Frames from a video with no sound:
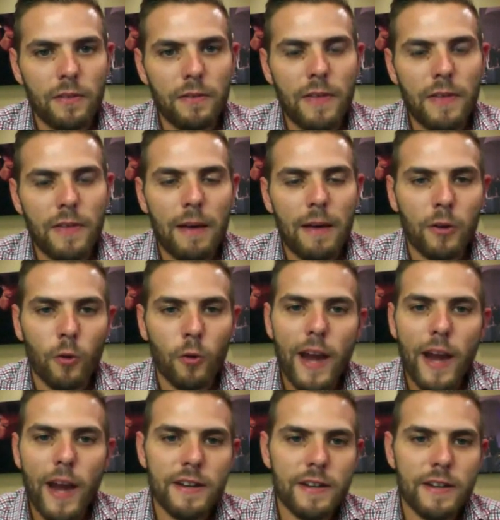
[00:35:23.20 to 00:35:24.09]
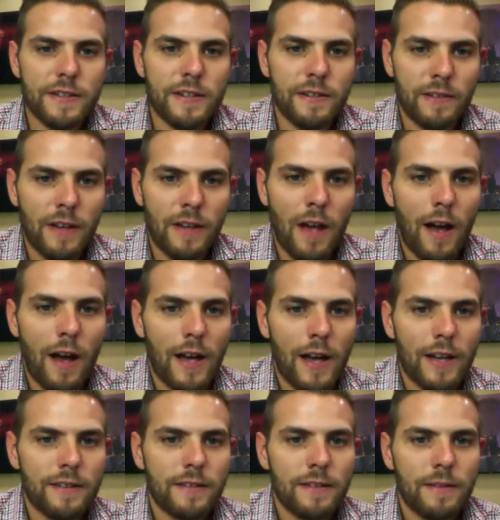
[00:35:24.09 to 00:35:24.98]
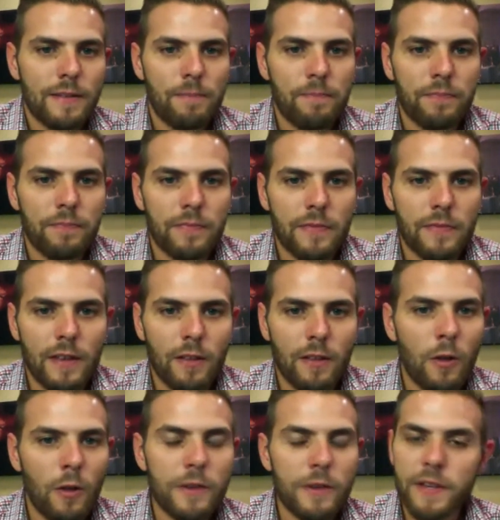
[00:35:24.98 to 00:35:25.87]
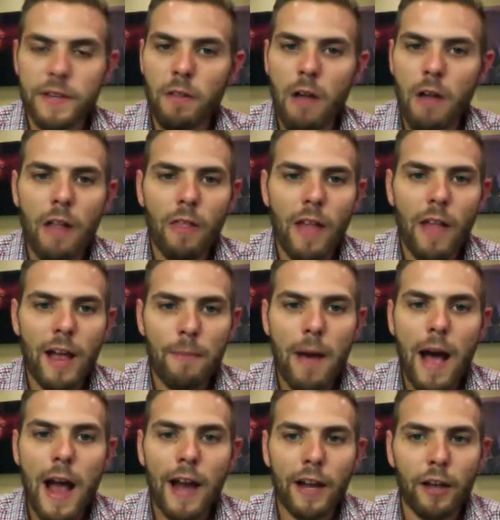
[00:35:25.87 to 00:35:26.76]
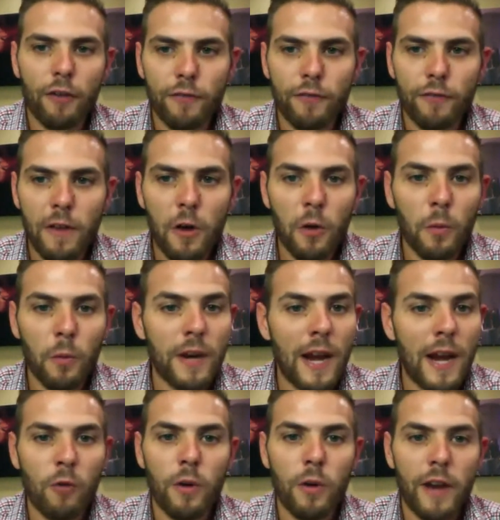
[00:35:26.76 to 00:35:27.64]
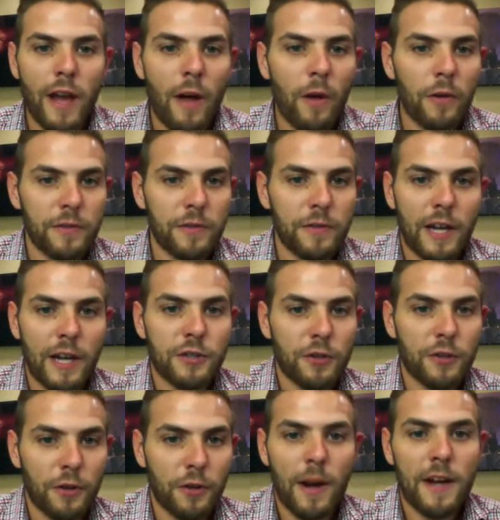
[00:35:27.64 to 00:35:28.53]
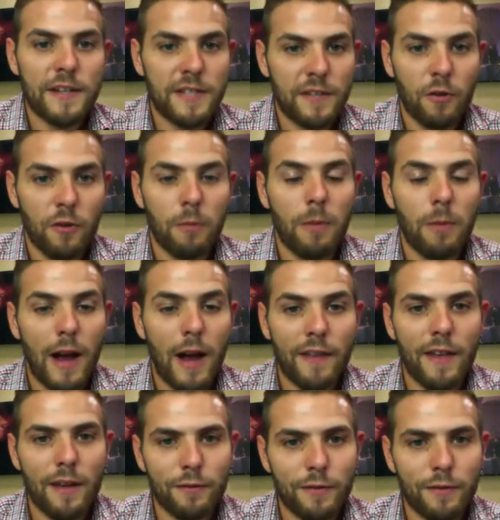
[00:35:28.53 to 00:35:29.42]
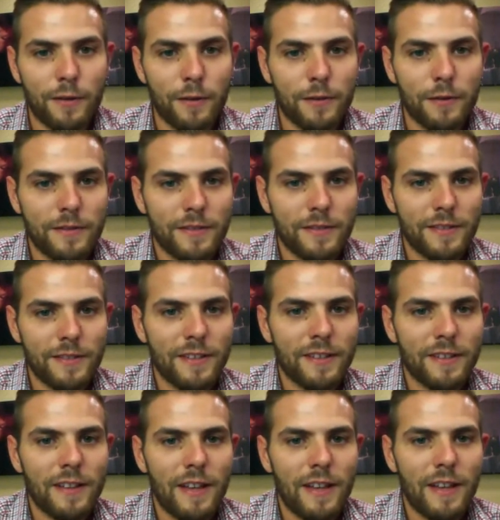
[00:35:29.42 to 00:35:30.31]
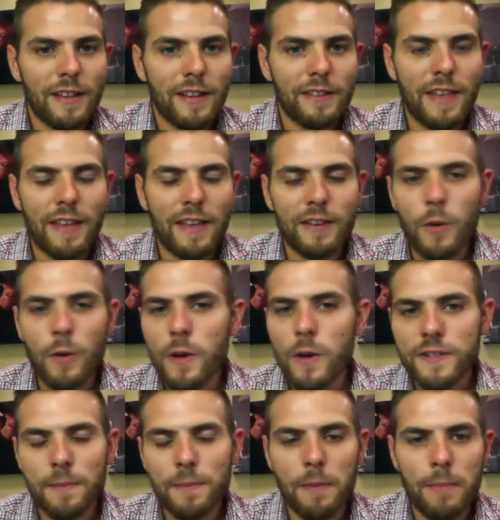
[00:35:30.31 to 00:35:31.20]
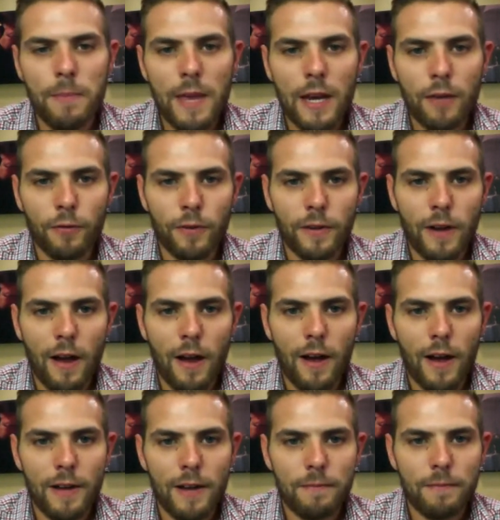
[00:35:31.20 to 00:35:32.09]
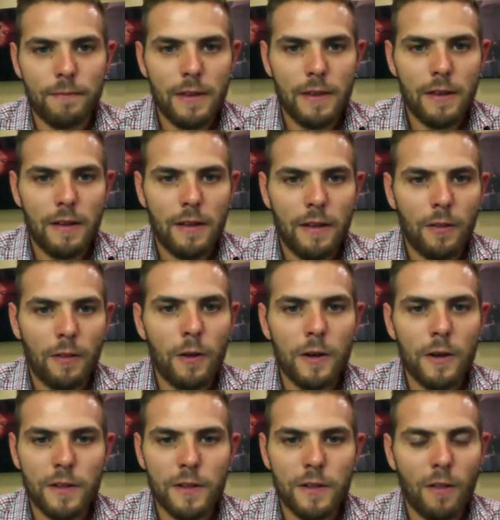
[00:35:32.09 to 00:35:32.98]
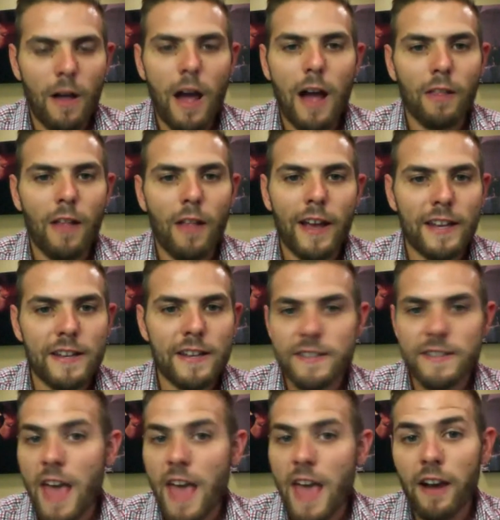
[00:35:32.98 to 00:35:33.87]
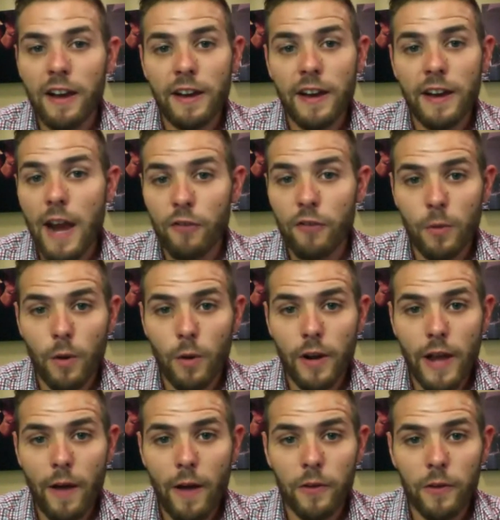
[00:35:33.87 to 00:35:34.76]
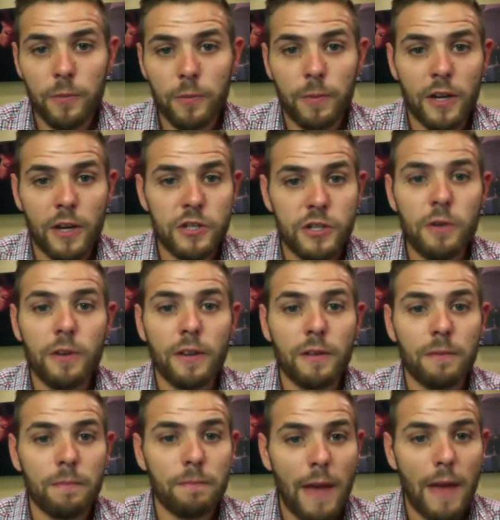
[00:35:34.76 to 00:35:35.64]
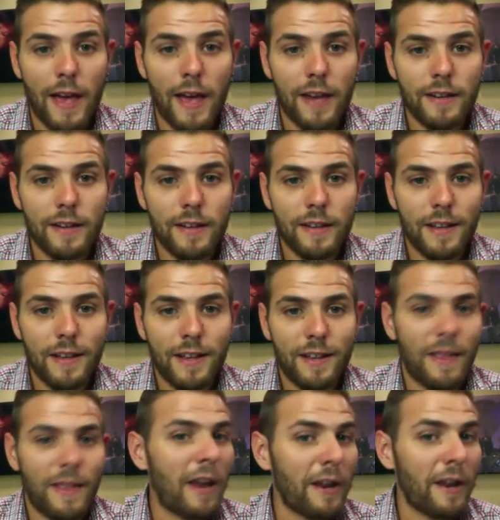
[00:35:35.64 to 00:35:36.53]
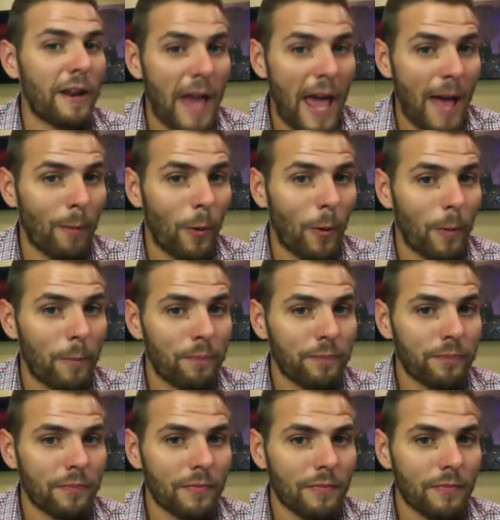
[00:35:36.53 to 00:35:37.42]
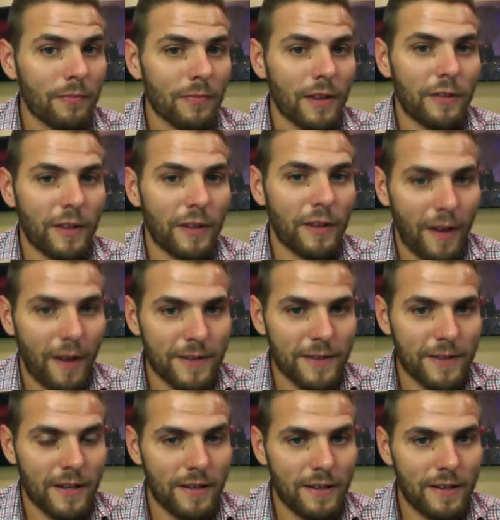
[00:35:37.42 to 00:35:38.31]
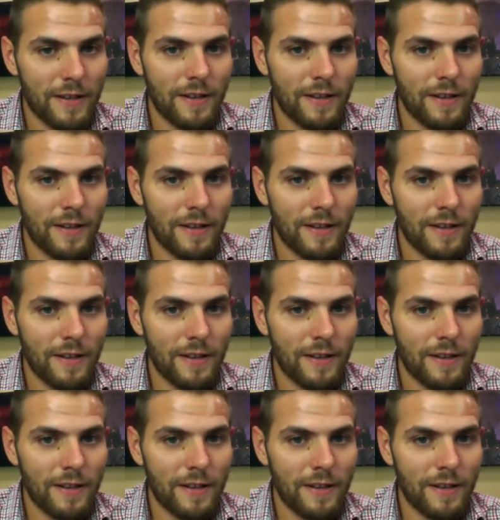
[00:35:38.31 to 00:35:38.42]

That greatness in God looks a lot like buying a field when everyone else thinks you're crazy for buying that field. That doing something big for God looks a lot like insanity to everyone else, because you can bet that Hanamel, the cousin,